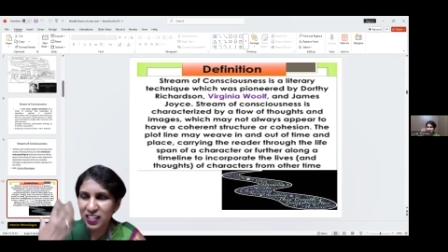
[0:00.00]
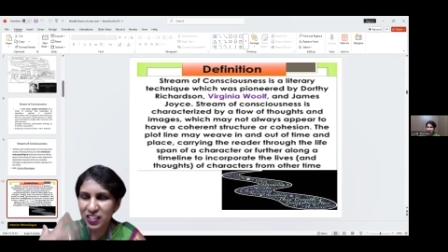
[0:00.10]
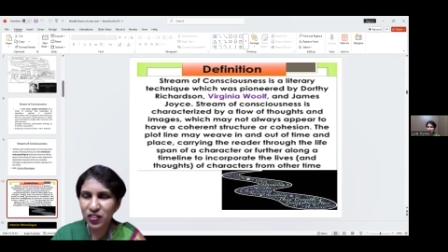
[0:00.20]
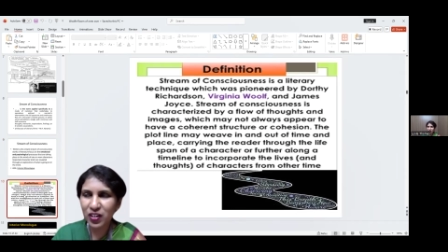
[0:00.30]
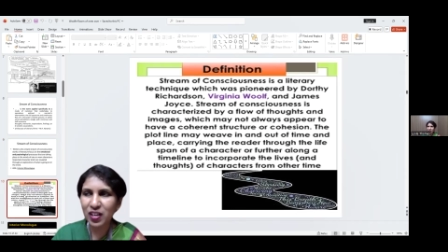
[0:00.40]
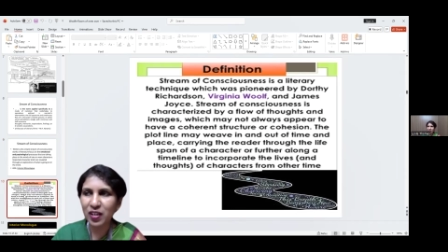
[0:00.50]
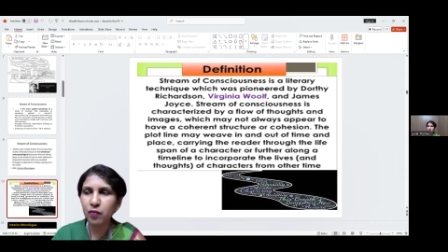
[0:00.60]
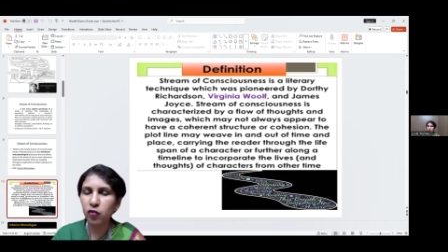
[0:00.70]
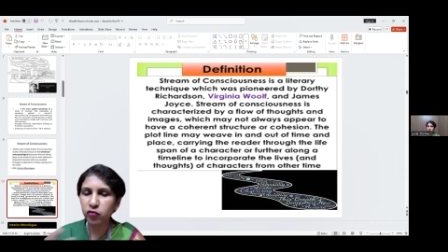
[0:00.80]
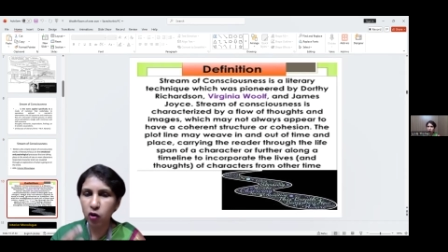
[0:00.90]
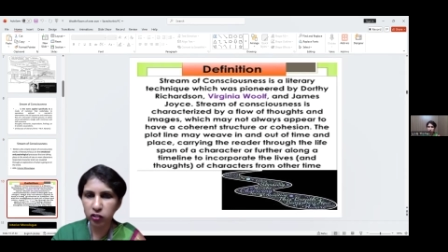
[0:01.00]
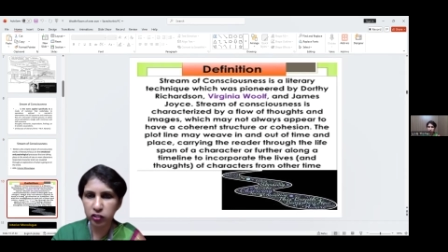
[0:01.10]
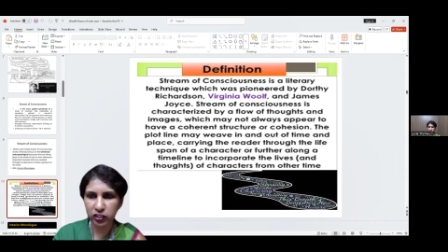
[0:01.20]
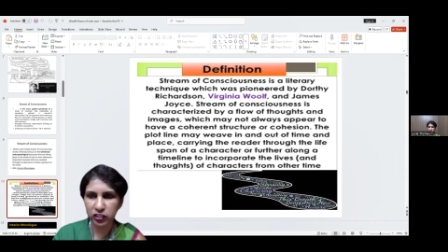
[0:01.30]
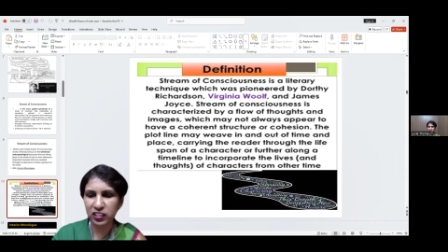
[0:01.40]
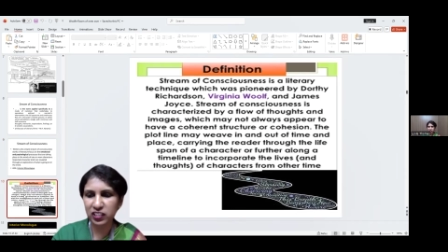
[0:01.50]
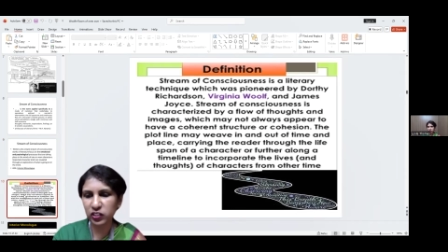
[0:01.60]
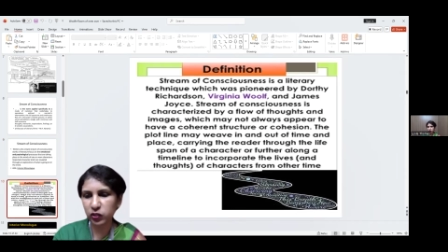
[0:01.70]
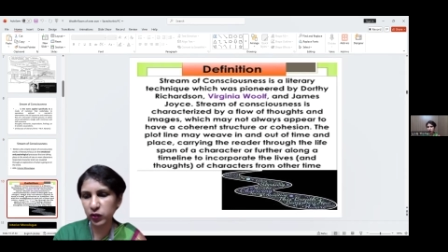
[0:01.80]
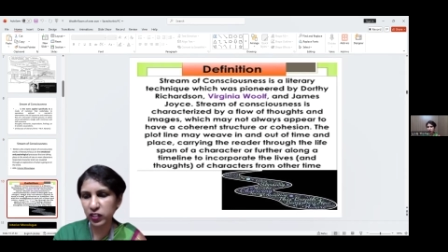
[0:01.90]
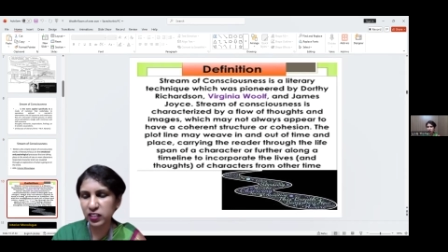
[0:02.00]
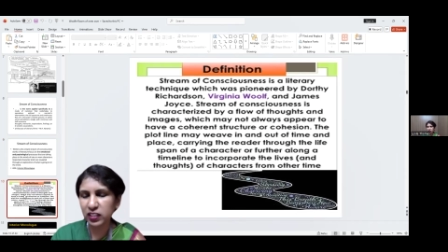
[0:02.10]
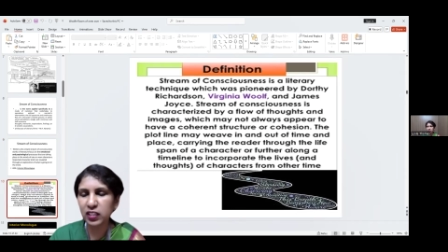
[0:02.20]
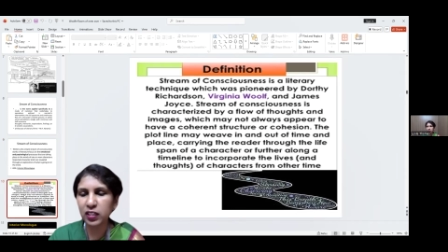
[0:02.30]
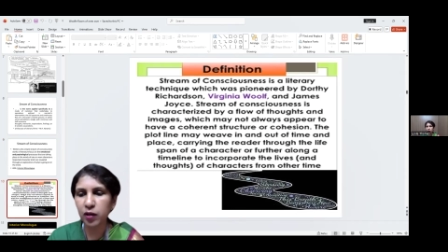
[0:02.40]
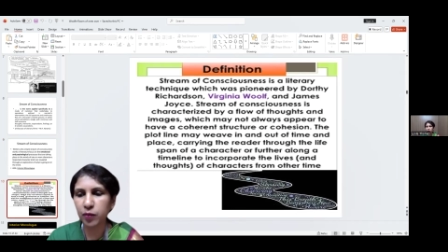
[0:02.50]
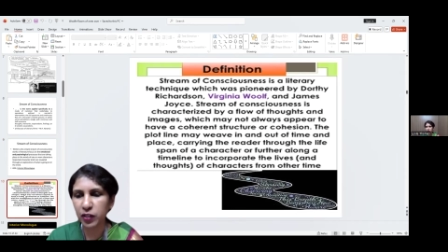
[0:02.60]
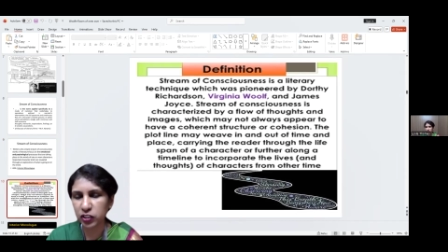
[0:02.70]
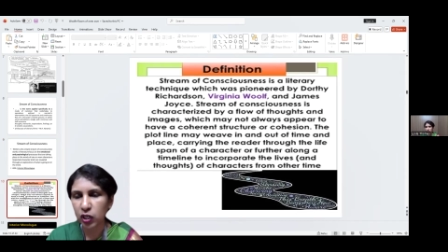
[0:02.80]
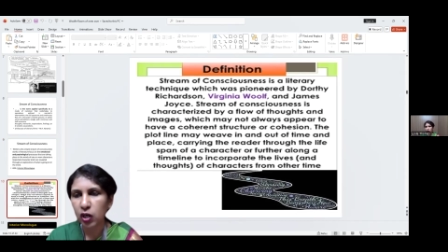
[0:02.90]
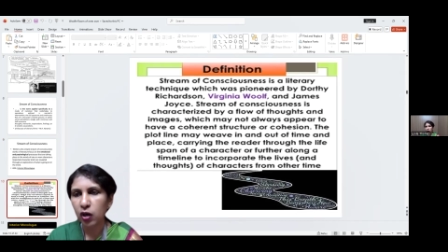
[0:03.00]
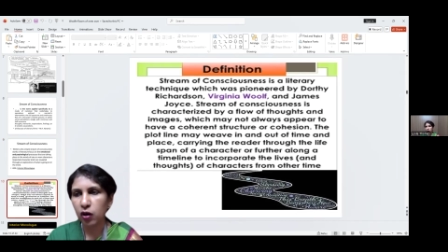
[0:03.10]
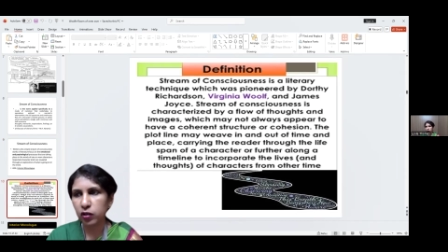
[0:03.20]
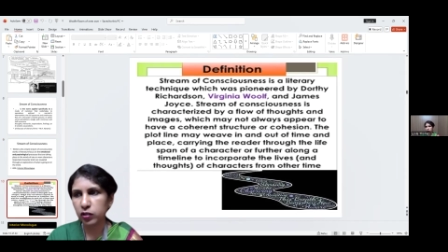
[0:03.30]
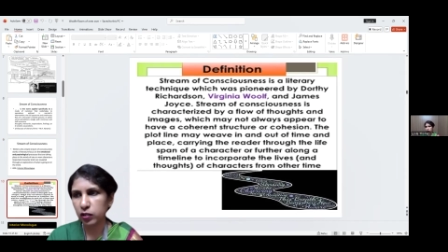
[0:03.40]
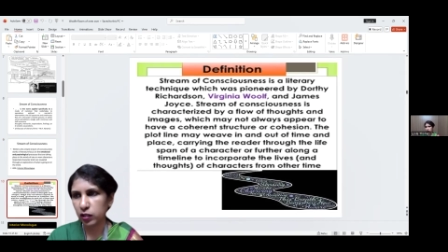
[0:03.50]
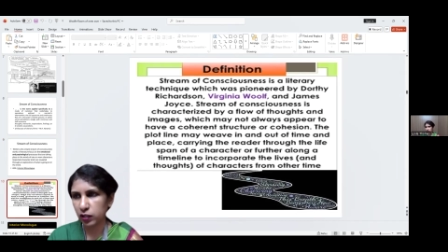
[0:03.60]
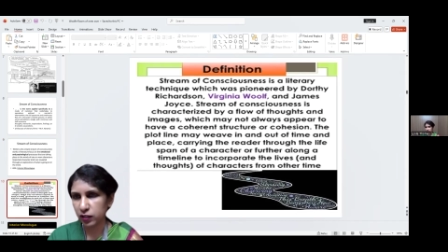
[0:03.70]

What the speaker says: stream of consciousness, as you can see the image on